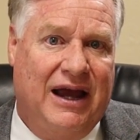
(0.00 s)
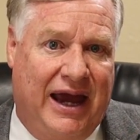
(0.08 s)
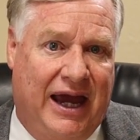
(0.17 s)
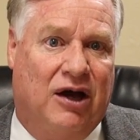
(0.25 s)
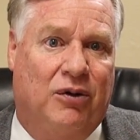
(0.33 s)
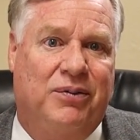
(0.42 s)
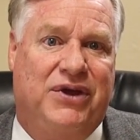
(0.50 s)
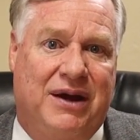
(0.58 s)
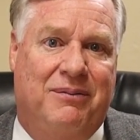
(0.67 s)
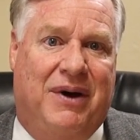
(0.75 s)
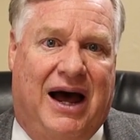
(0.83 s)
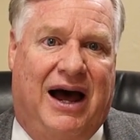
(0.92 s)
Help
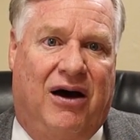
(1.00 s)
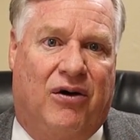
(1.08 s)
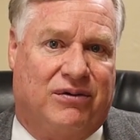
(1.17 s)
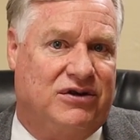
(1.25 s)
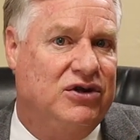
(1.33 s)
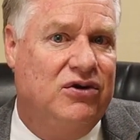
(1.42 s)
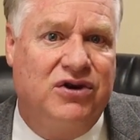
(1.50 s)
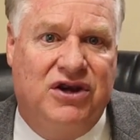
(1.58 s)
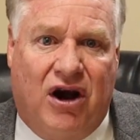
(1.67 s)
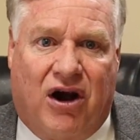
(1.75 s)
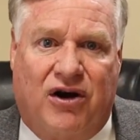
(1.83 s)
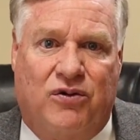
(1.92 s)
them out, do
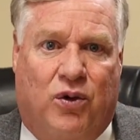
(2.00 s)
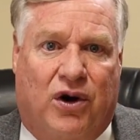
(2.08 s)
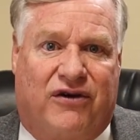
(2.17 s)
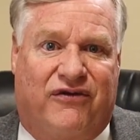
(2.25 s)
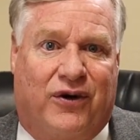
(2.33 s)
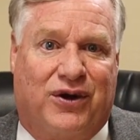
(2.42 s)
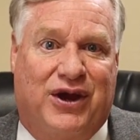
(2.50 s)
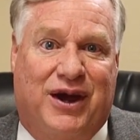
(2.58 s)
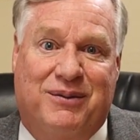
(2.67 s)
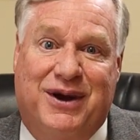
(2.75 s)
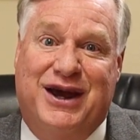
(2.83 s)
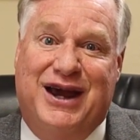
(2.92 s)
yard work for
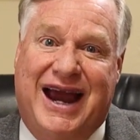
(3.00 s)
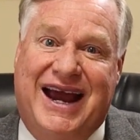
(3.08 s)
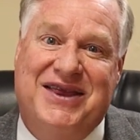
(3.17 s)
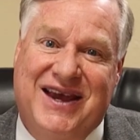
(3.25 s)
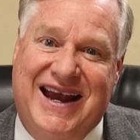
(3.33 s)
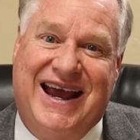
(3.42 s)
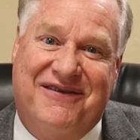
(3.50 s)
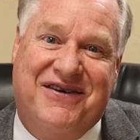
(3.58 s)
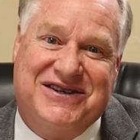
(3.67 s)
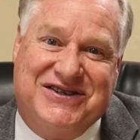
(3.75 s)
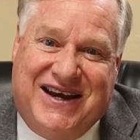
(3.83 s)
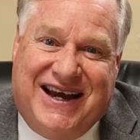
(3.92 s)
them, and then have
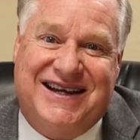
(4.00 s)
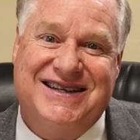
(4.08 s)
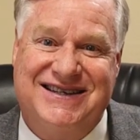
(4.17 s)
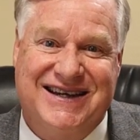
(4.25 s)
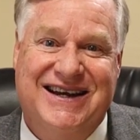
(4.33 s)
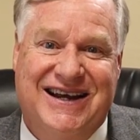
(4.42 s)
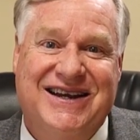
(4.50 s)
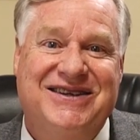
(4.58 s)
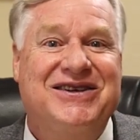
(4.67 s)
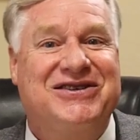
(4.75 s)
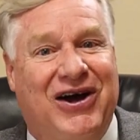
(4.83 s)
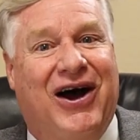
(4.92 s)
a chance
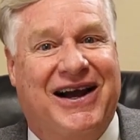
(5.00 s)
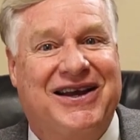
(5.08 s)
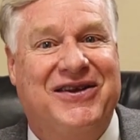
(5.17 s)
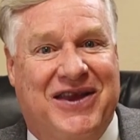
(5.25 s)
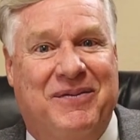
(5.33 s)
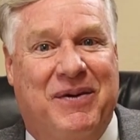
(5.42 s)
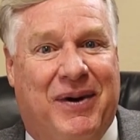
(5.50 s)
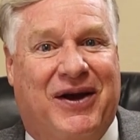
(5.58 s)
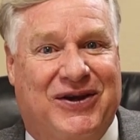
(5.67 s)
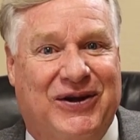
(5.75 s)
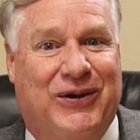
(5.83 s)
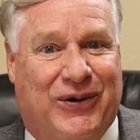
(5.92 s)
to talk to them
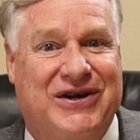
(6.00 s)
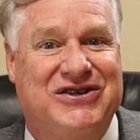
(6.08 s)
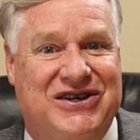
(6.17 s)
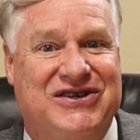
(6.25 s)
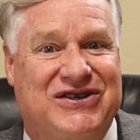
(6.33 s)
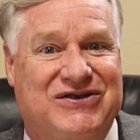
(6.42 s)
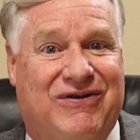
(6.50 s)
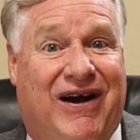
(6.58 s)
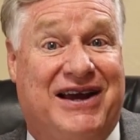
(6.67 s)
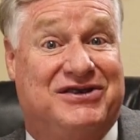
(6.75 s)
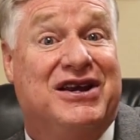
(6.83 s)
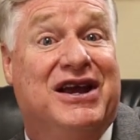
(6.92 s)
about the Lord Jesus
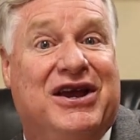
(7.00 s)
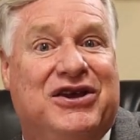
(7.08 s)
Christ.